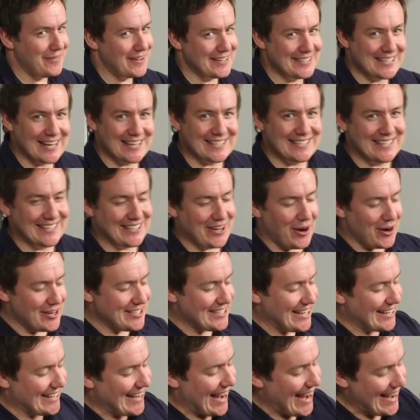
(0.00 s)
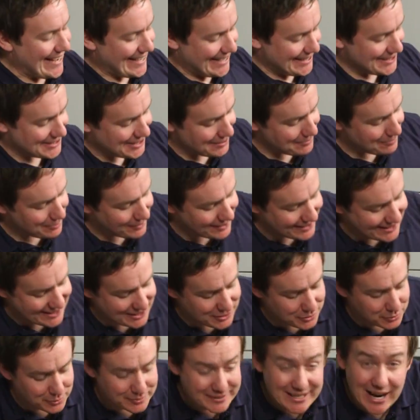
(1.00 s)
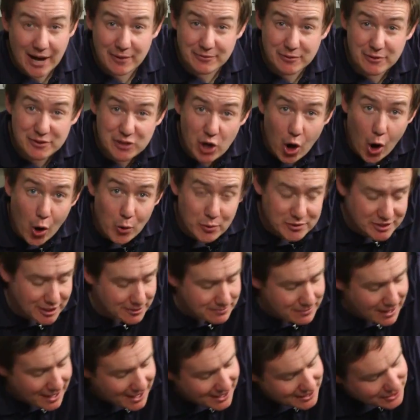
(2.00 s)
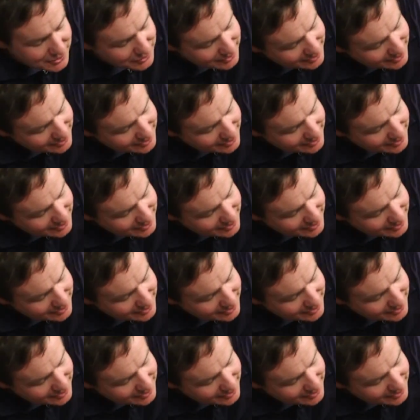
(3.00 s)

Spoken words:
Fantastic, guys, that cake has completely cooled down. Those holes I made, you